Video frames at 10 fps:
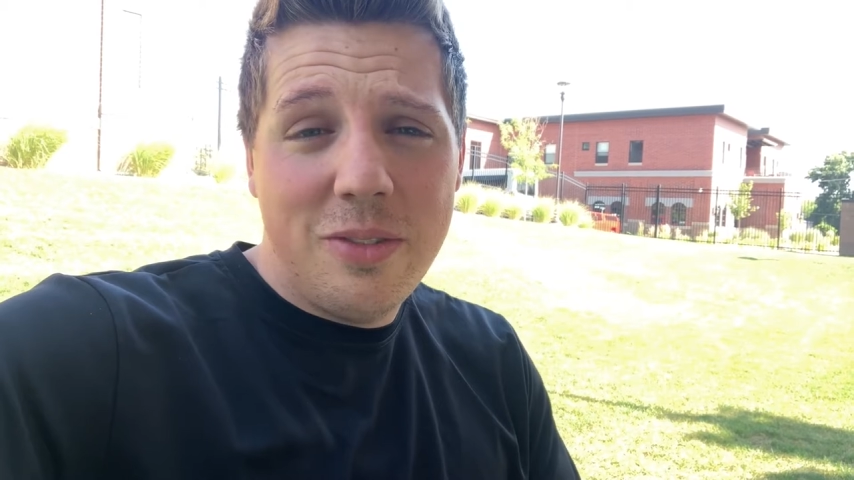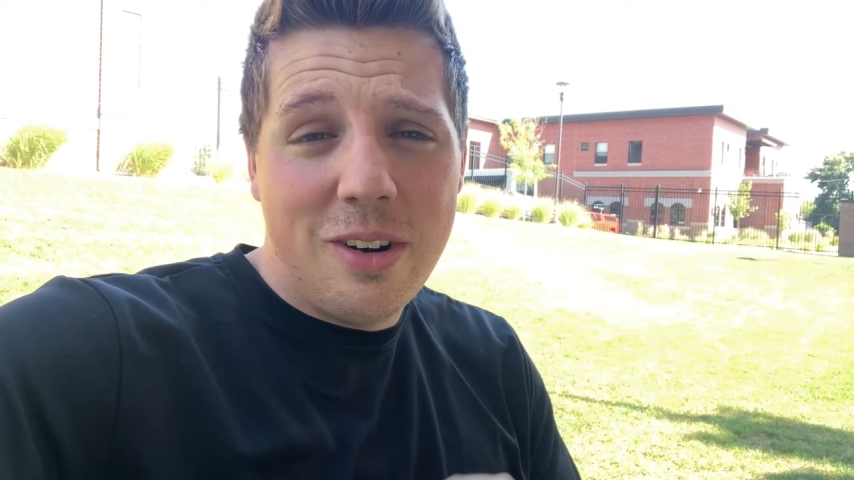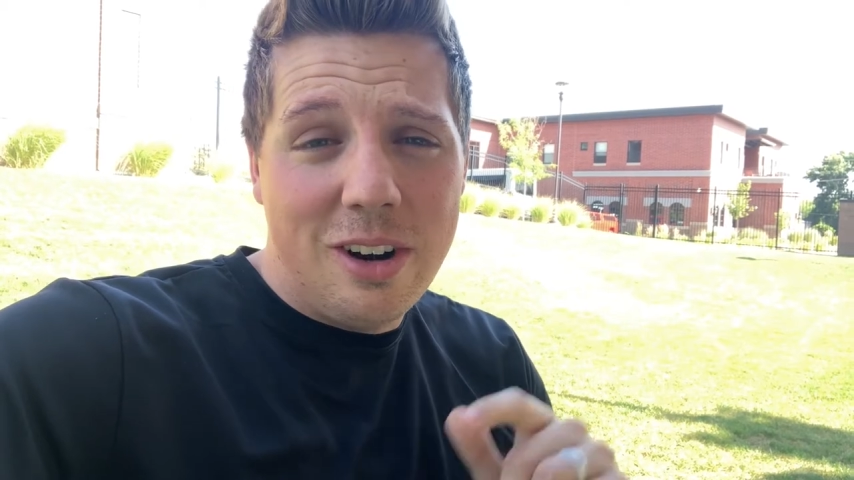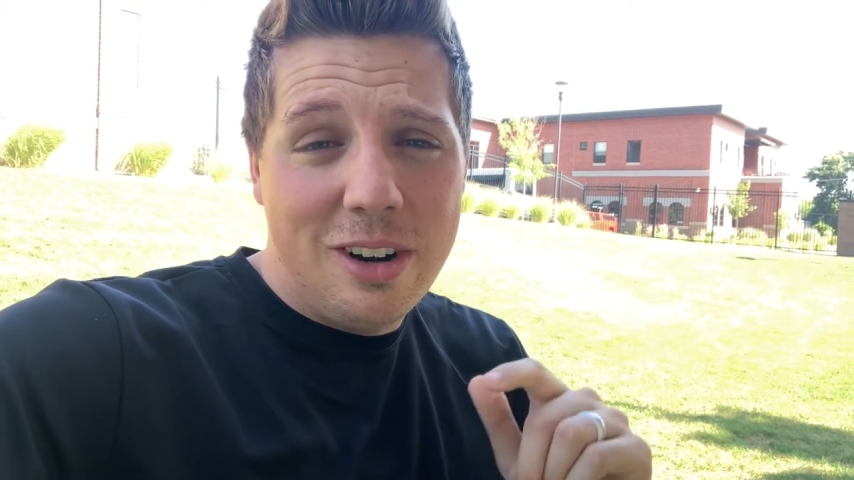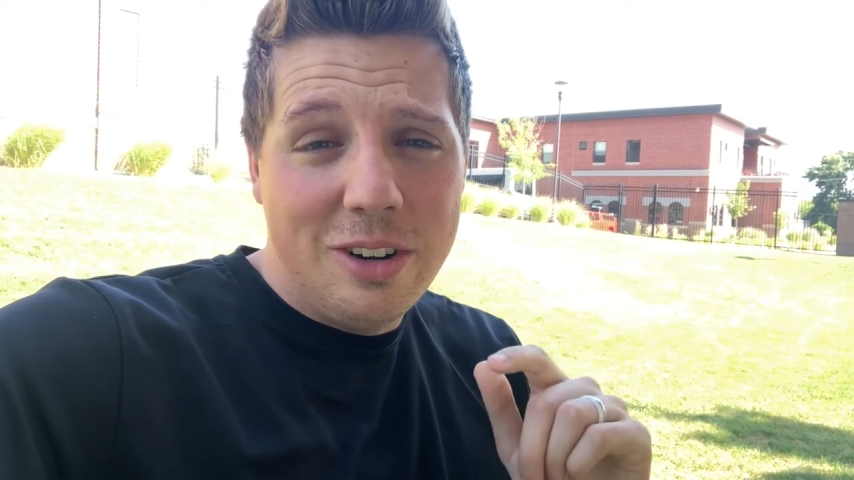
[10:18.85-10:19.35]

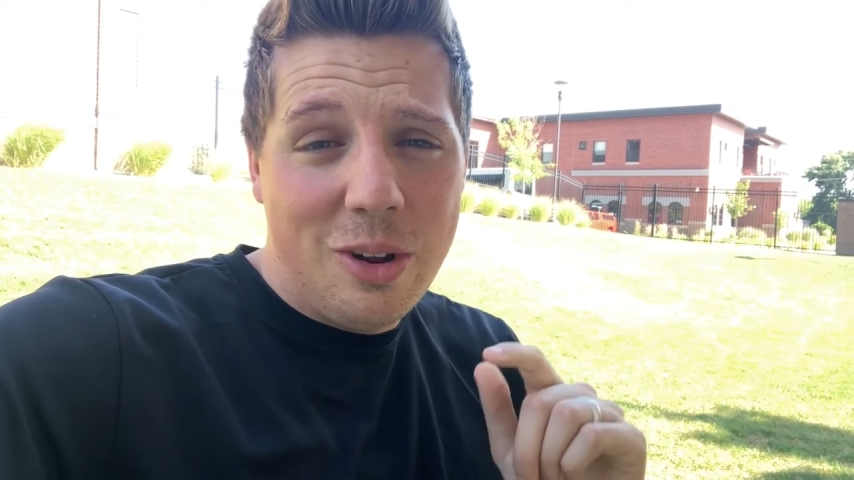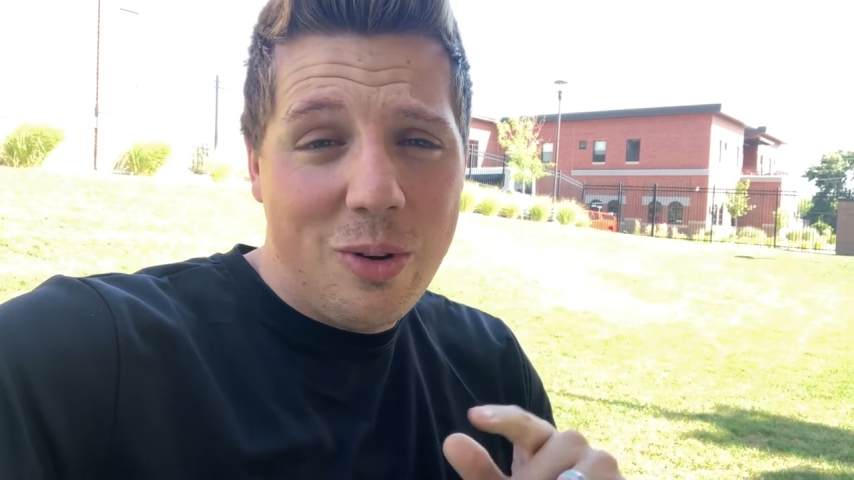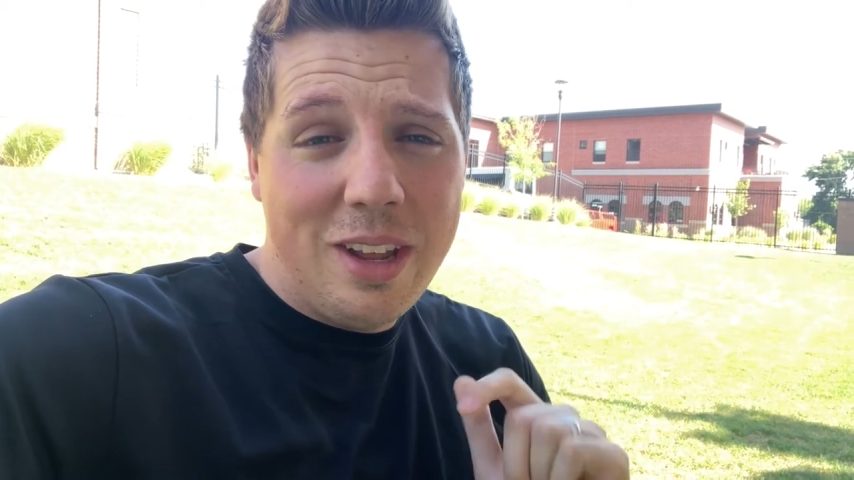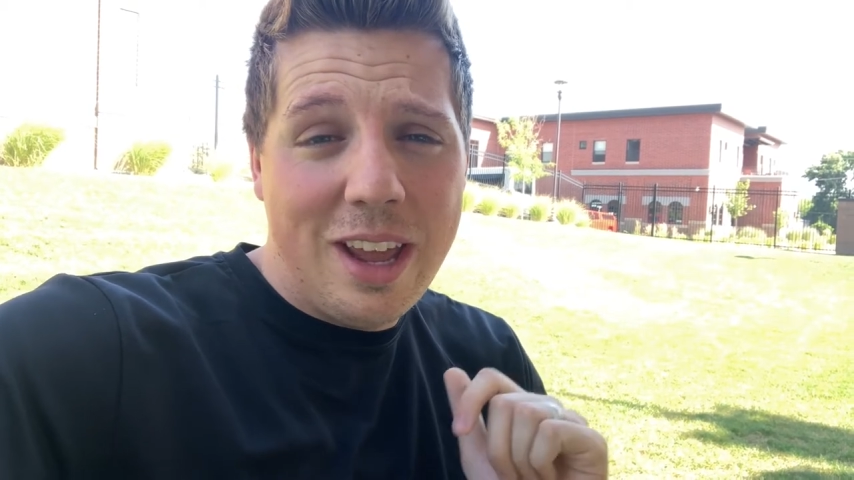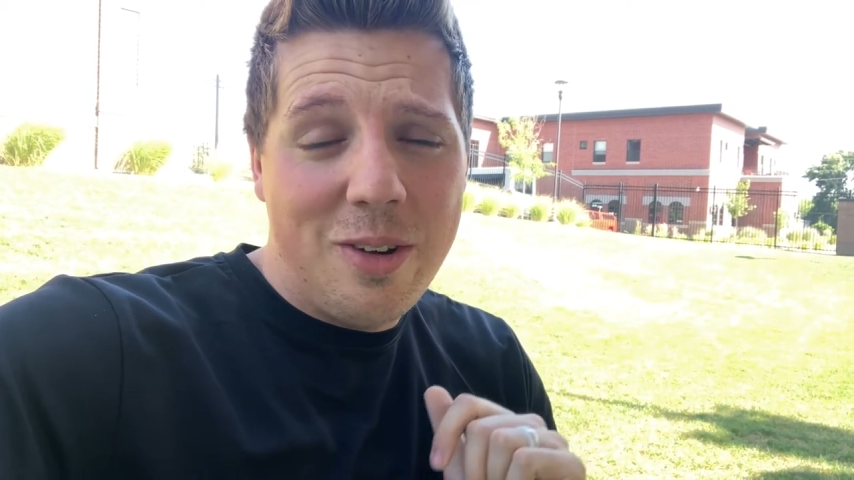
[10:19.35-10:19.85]
for
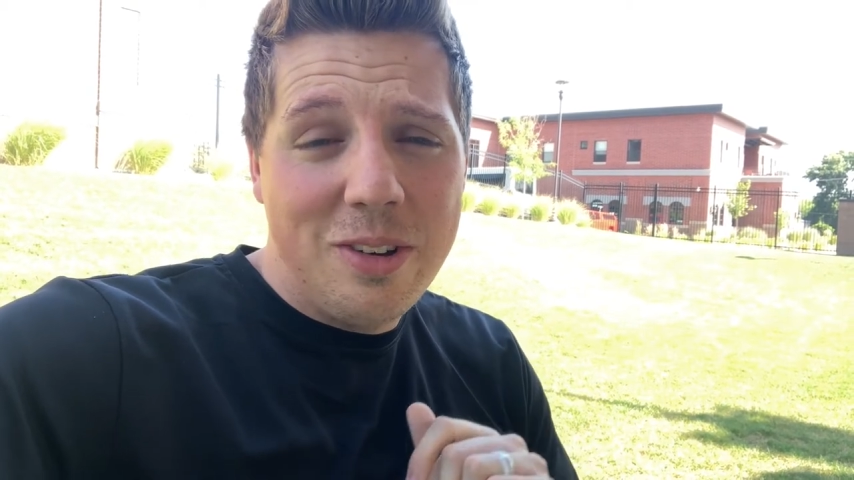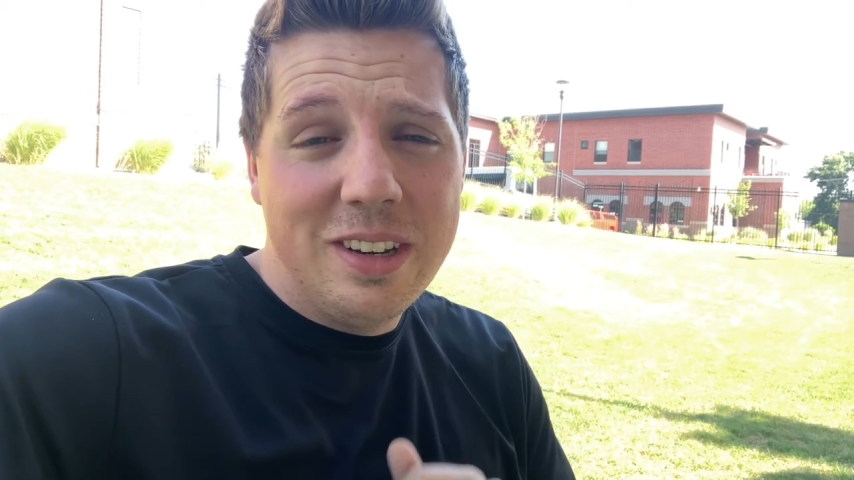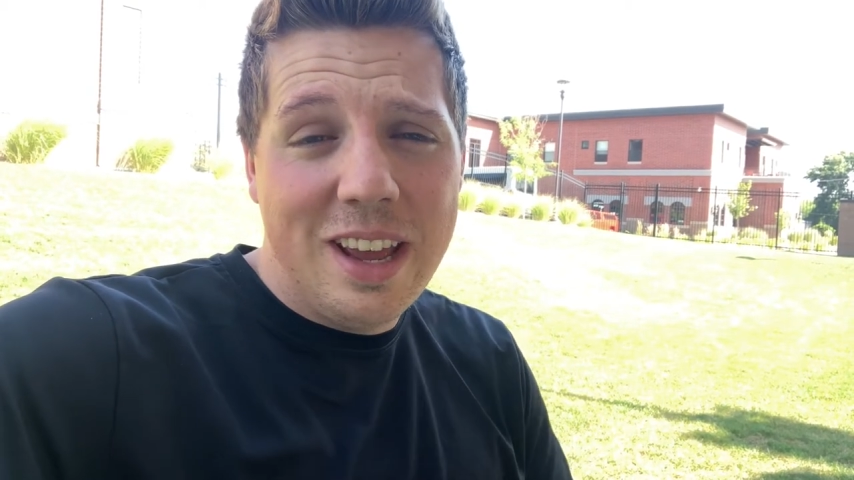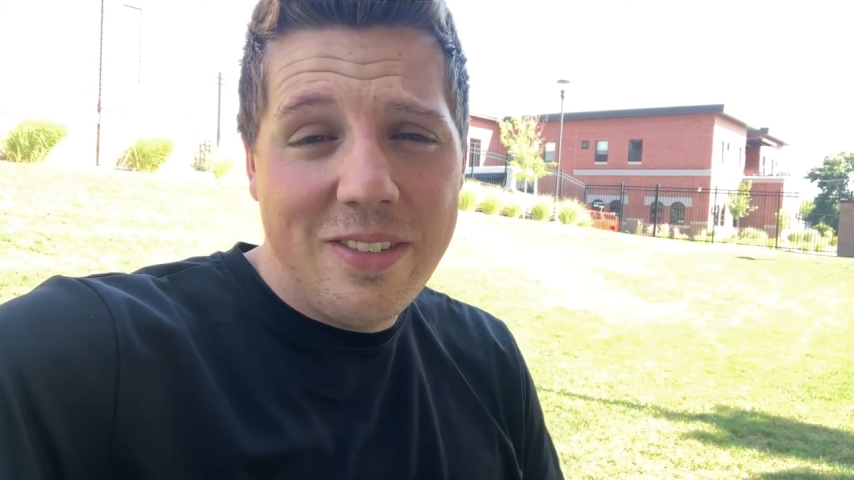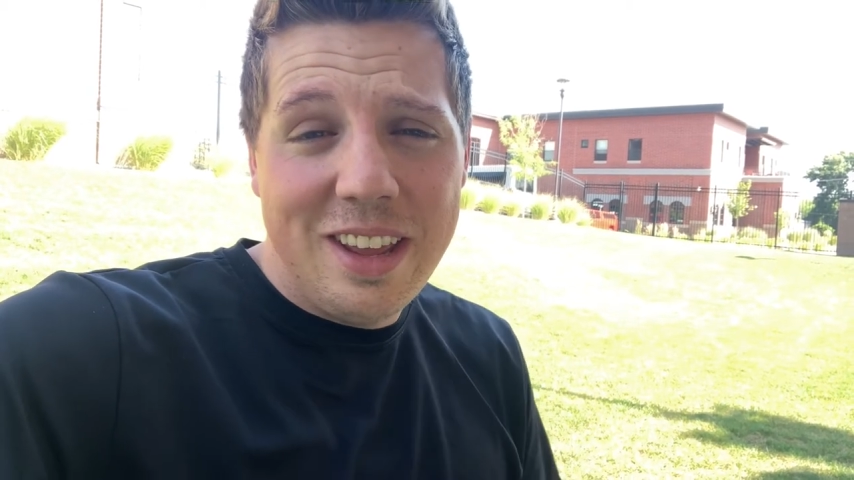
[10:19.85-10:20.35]
knowing how to
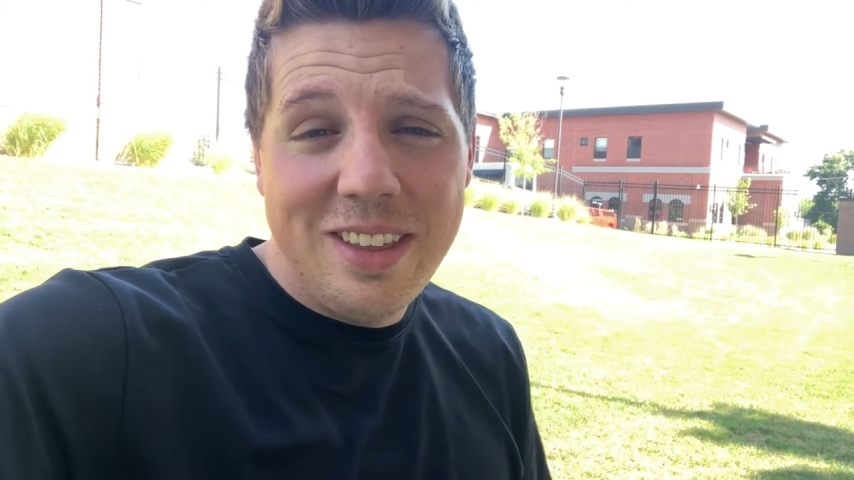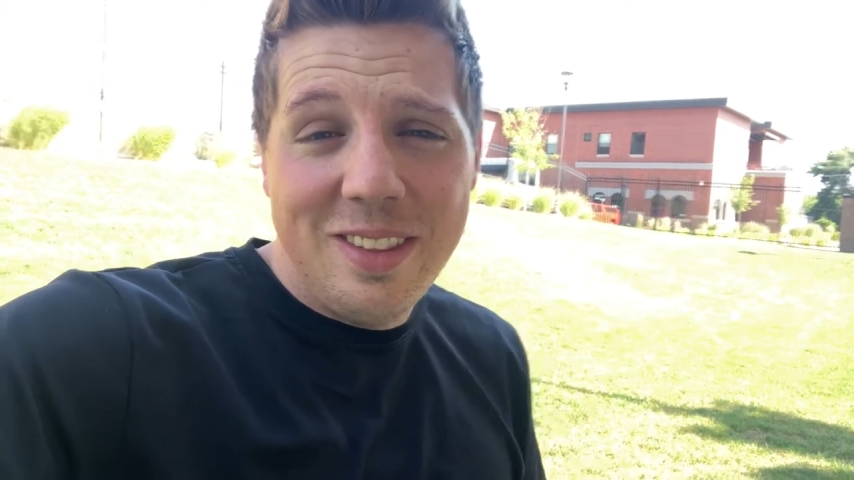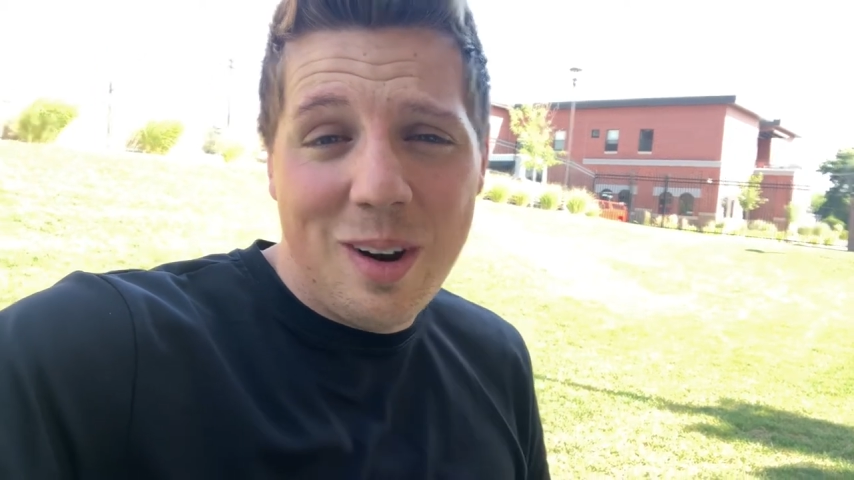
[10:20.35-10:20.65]
navigate